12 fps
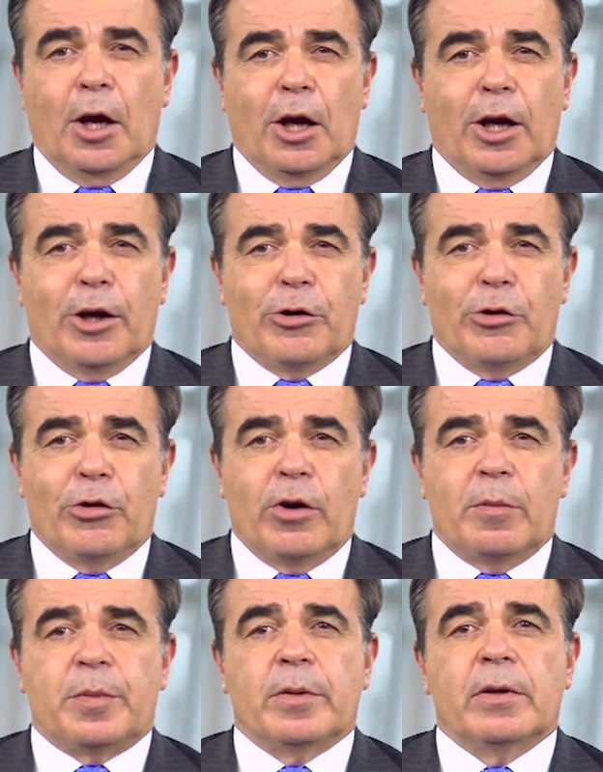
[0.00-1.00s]
In
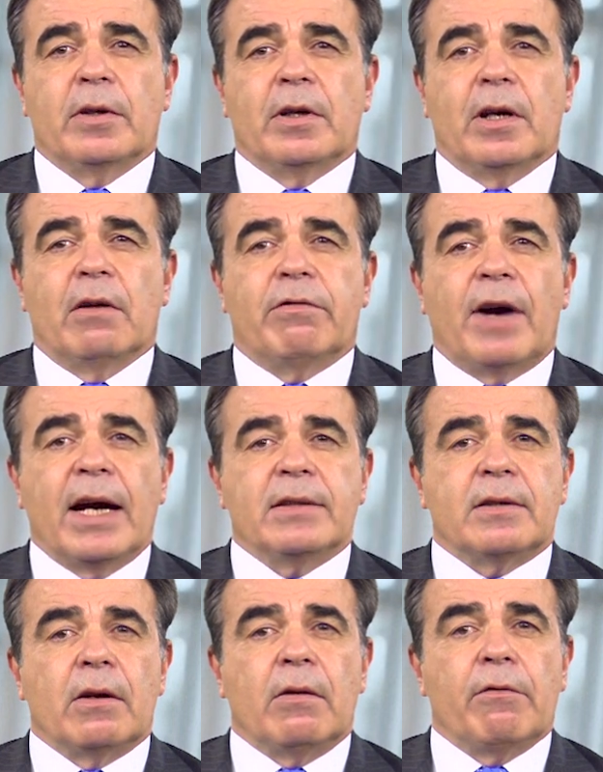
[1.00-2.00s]
Europe, a
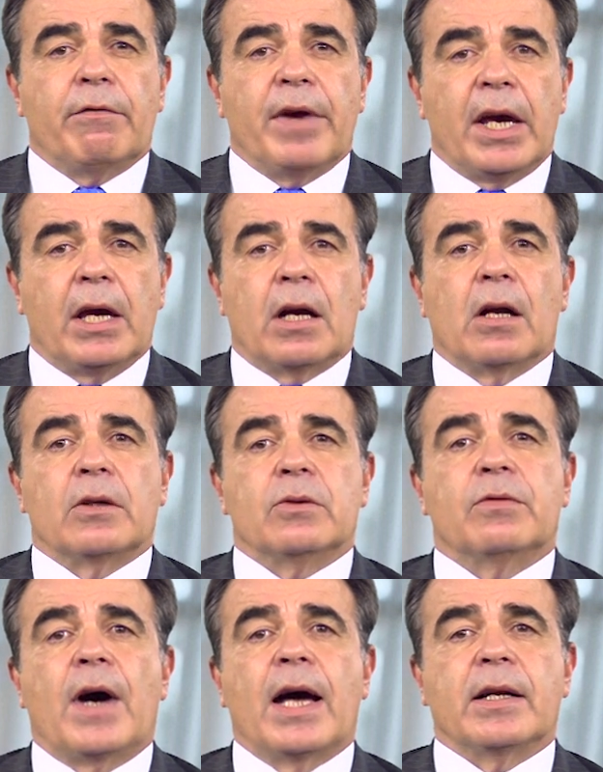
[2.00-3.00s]
vital vehicle
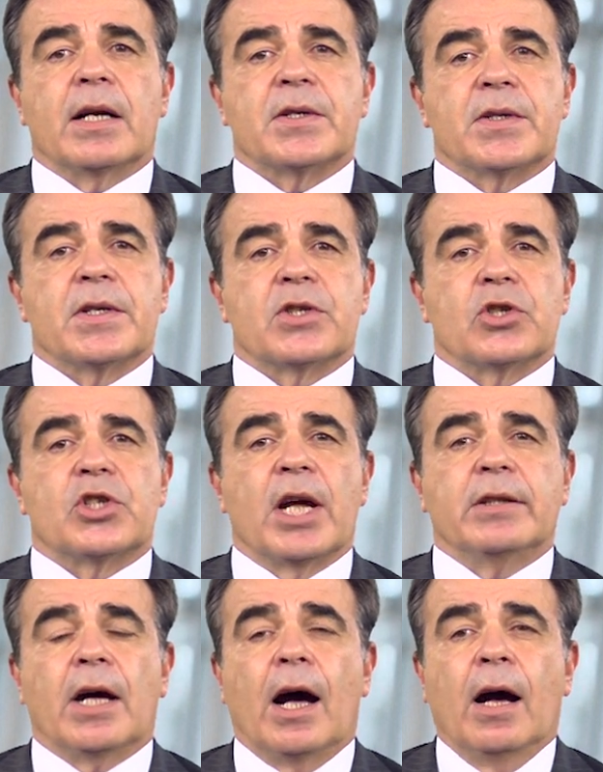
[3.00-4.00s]
to finance this
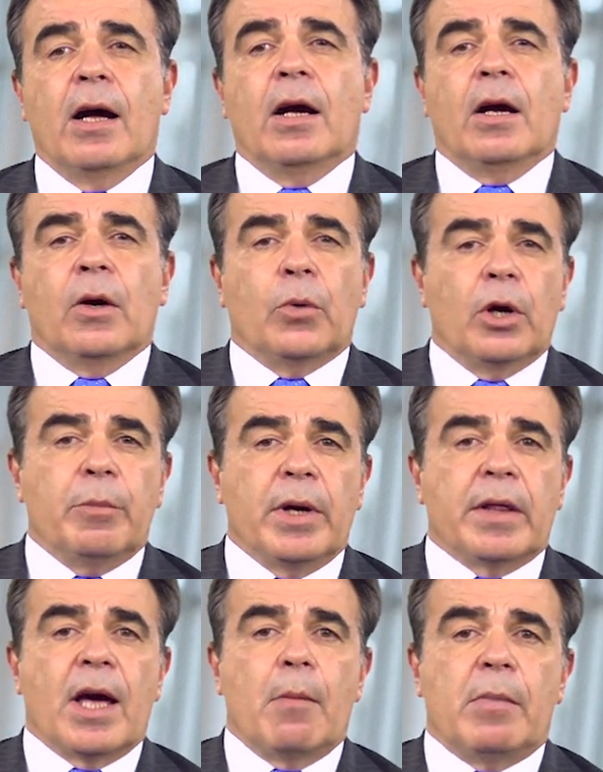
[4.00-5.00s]
agenda will
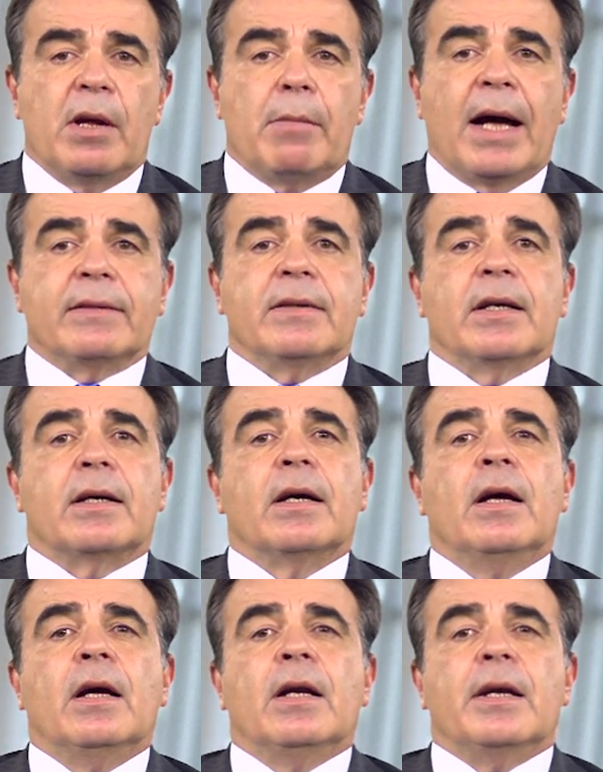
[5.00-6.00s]
be the emblematic
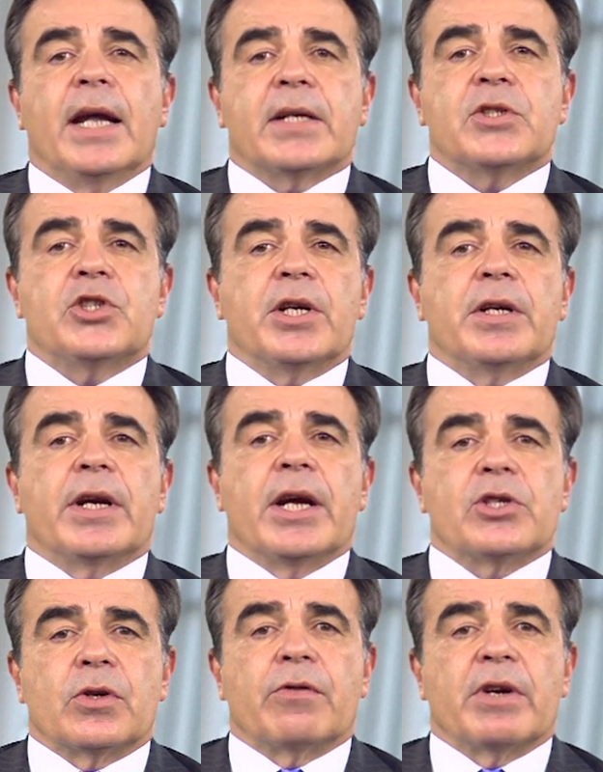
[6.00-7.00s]
Next
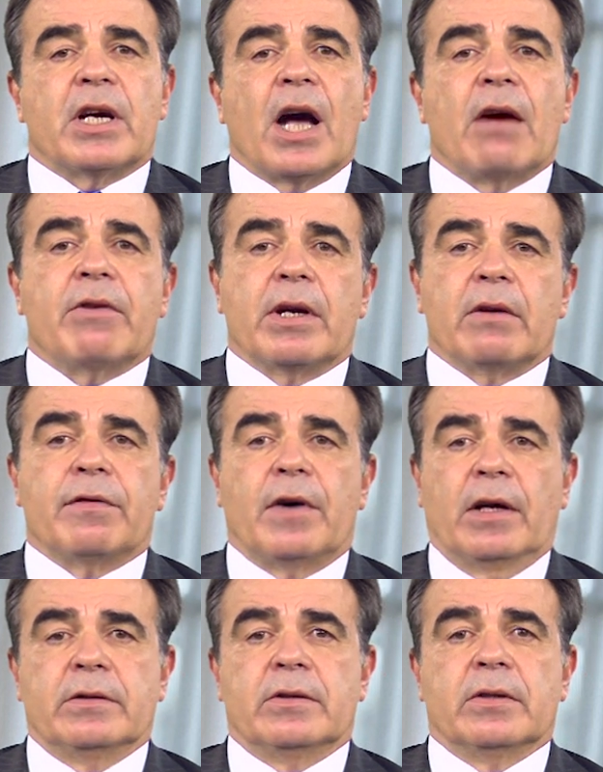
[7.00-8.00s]
Generation Recovery
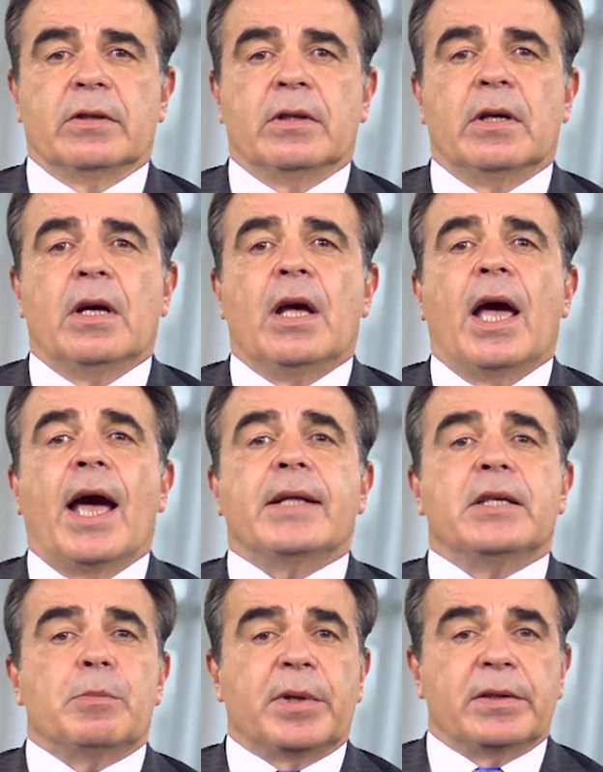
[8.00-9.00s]
Fund,
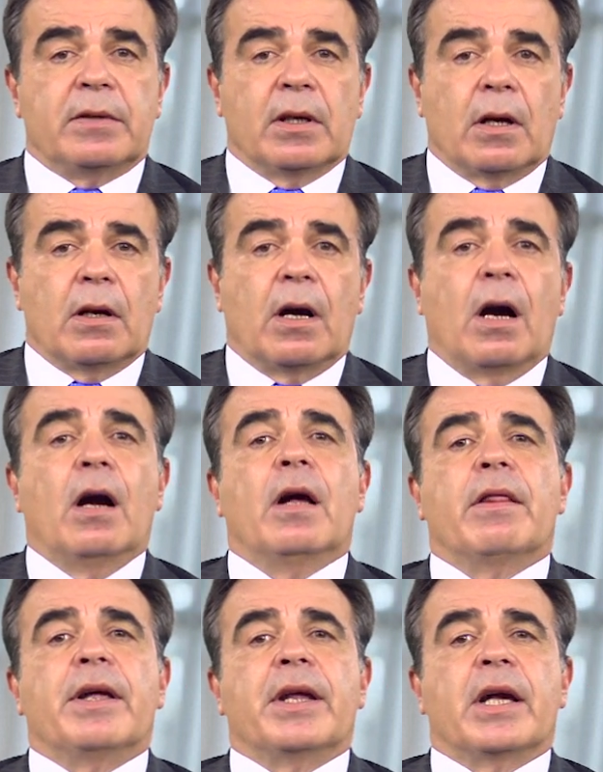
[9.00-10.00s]
and in particular
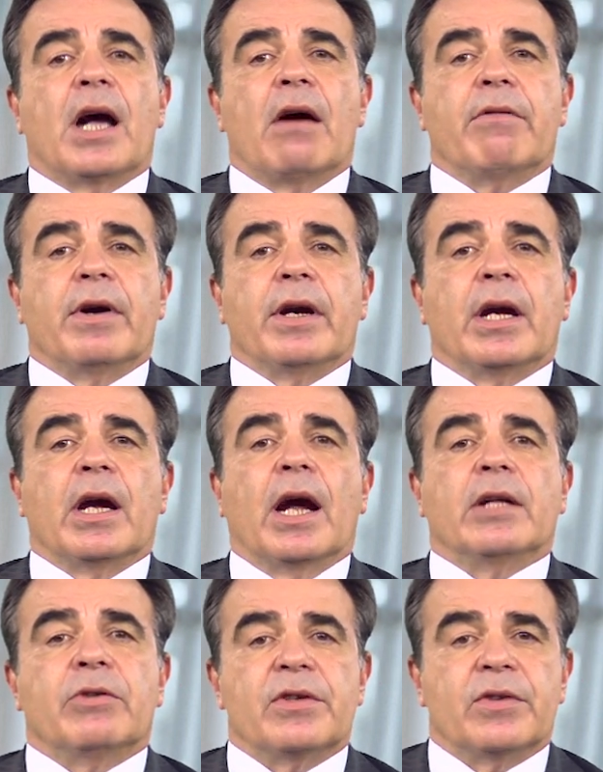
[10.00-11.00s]
the Recovery
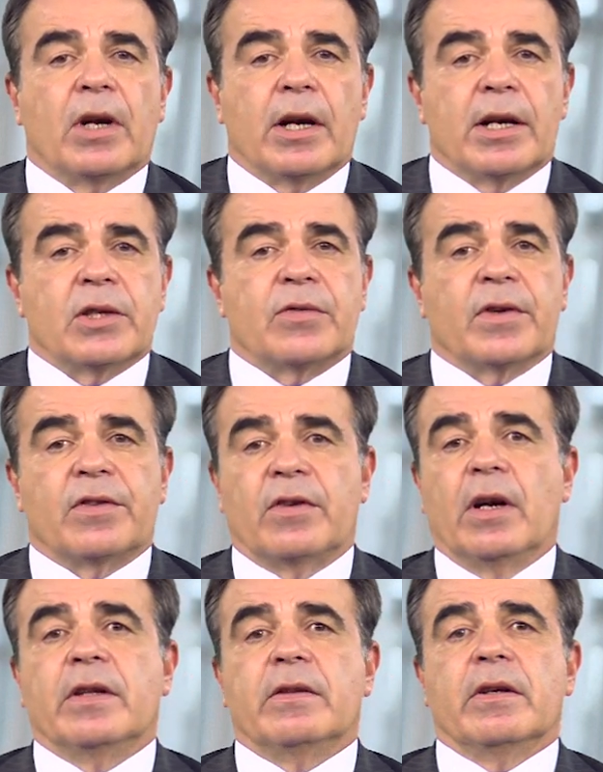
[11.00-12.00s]
and Resilience
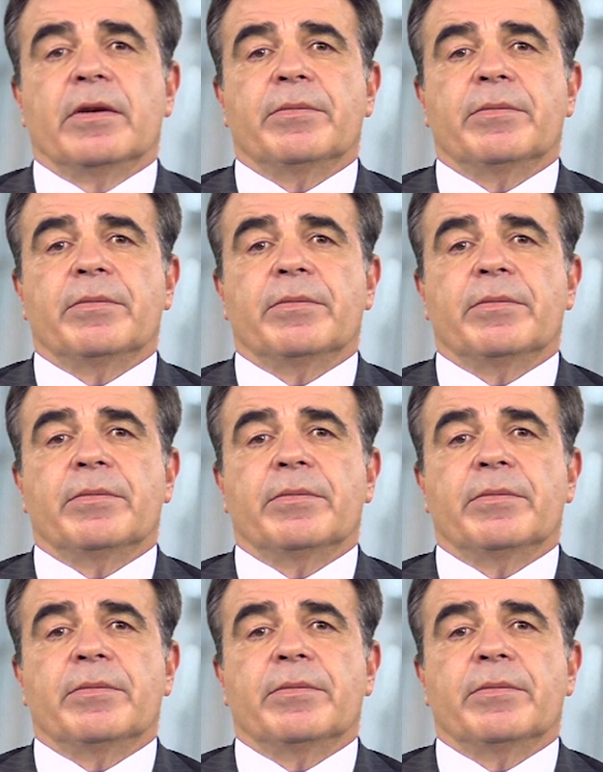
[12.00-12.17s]
Facility.